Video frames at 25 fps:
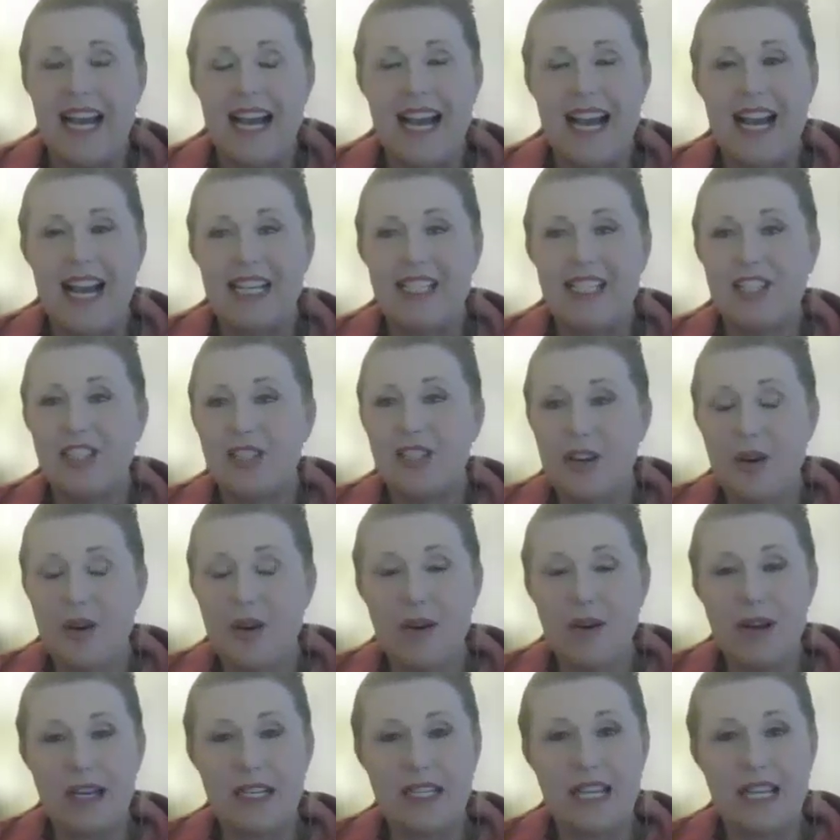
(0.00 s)
I just
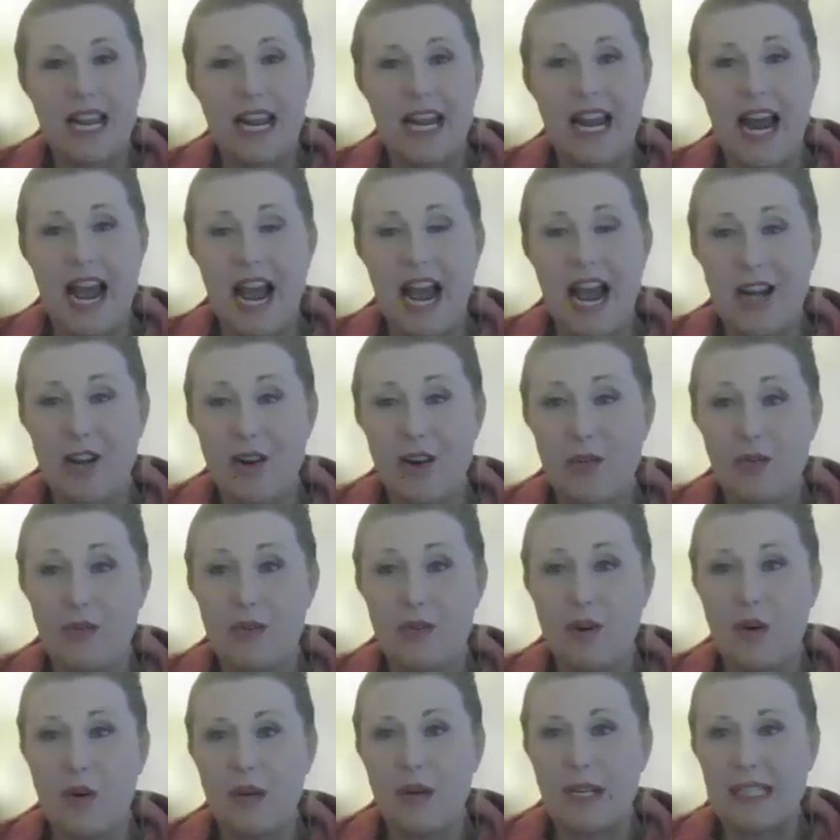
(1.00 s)
know it. And I don't
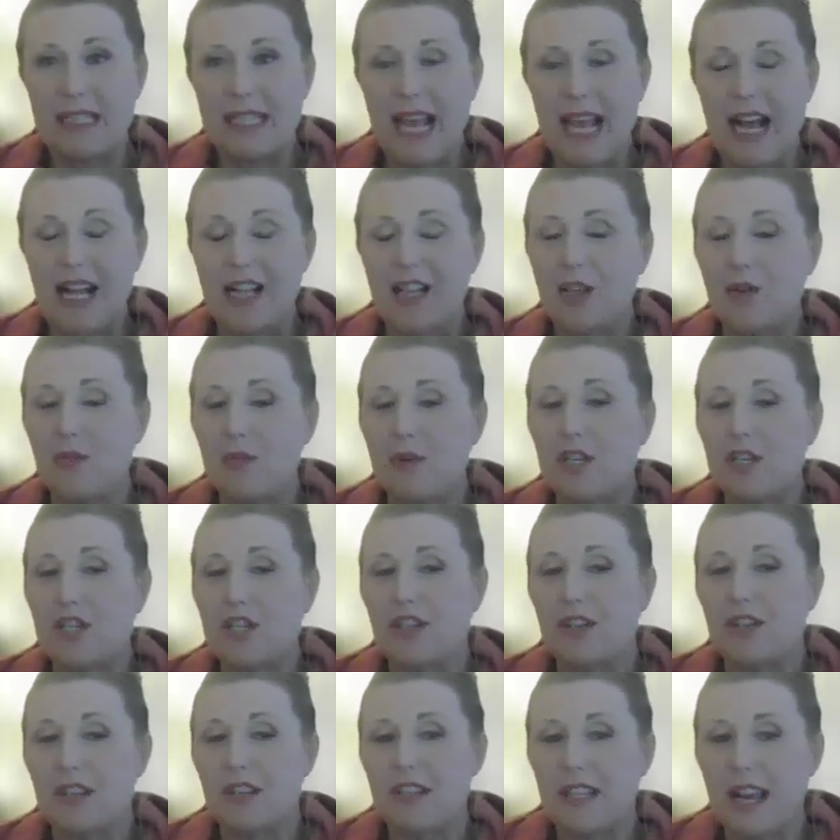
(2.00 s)
know exactly what
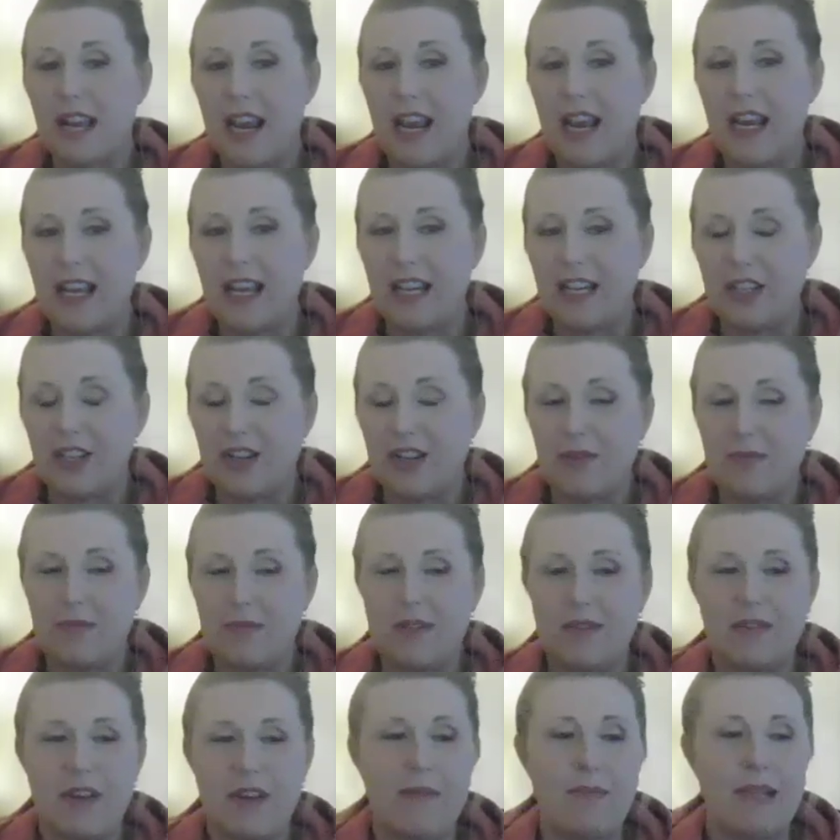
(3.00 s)
you're saying in
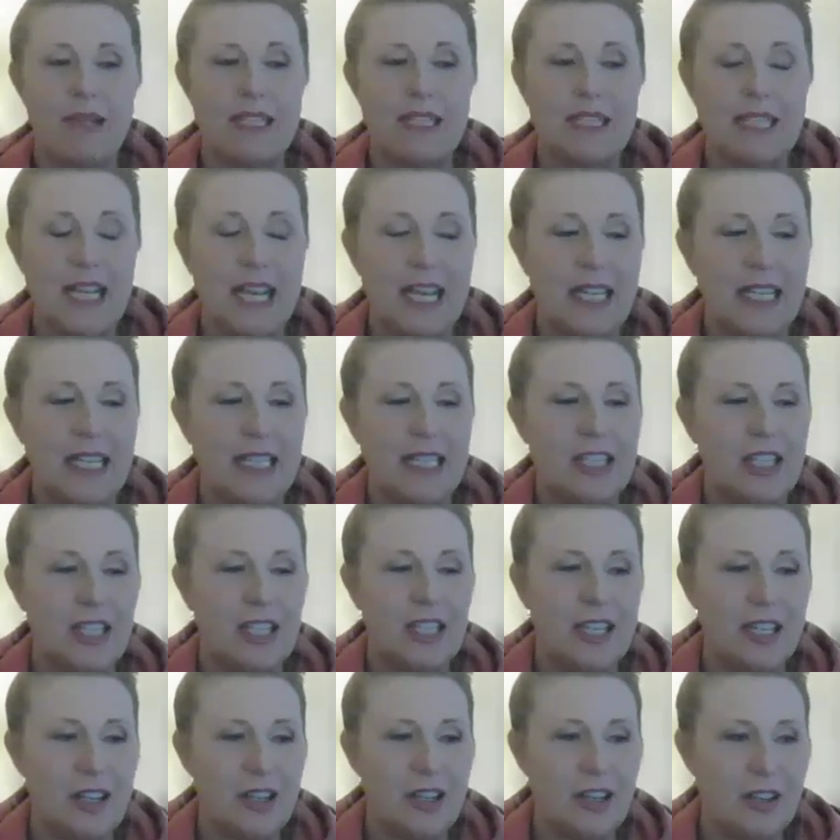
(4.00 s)
terms of, I'm excited to
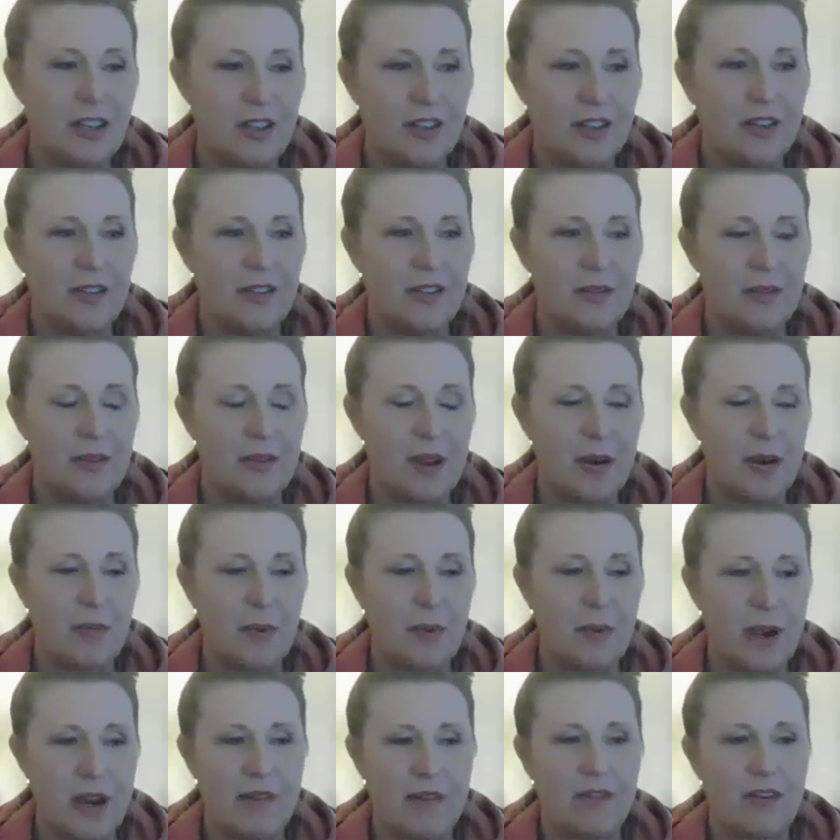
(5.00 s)
hear and
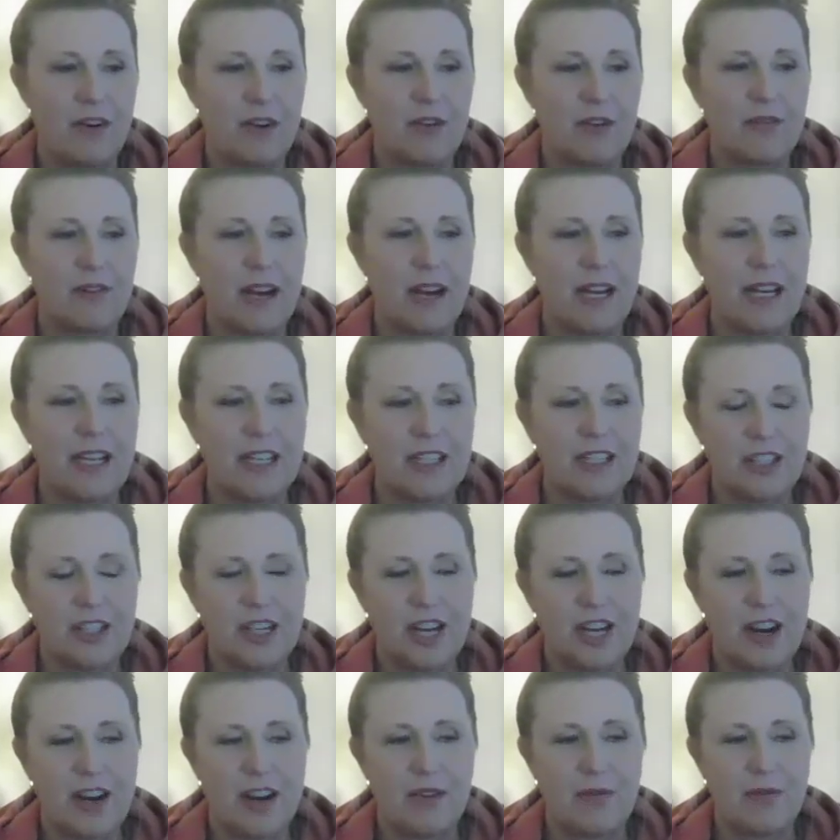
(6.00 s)
whenever you're ready to
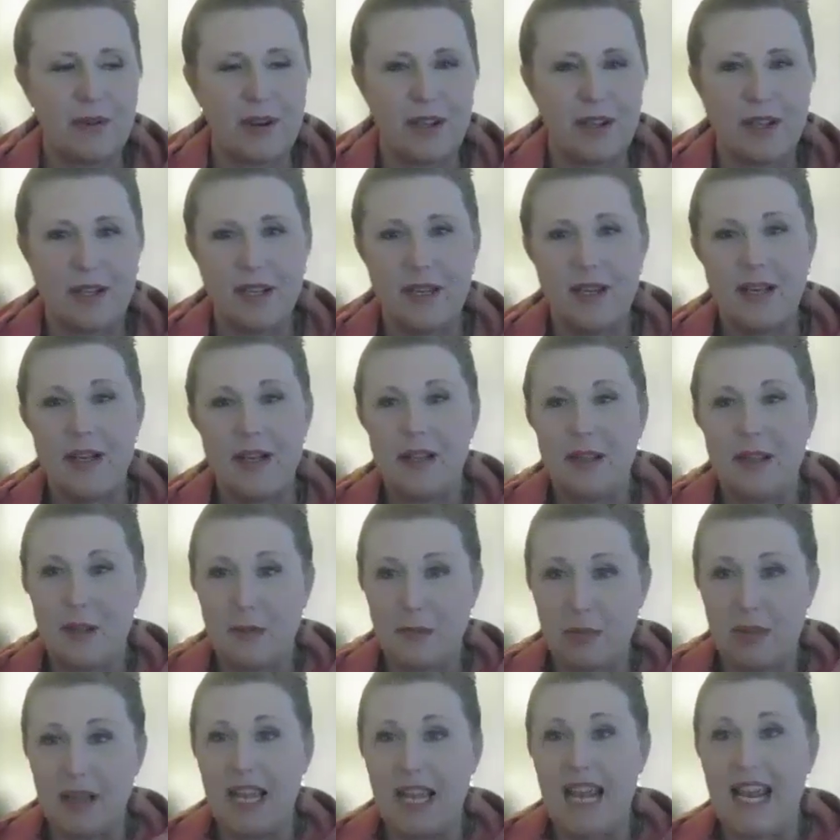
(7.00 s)
share what the
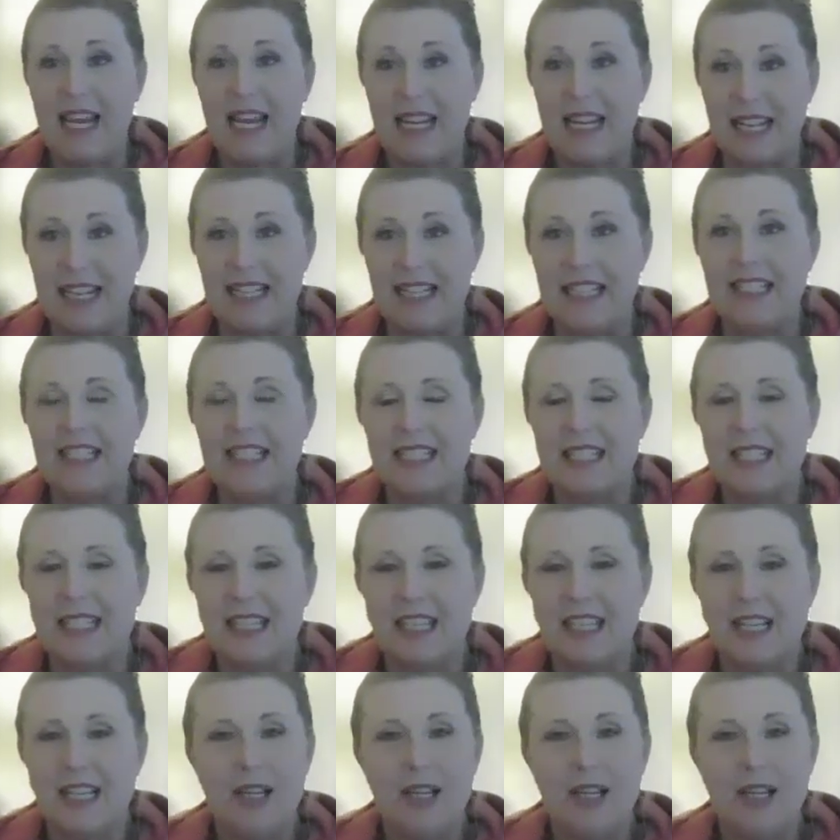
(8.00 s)
plan is,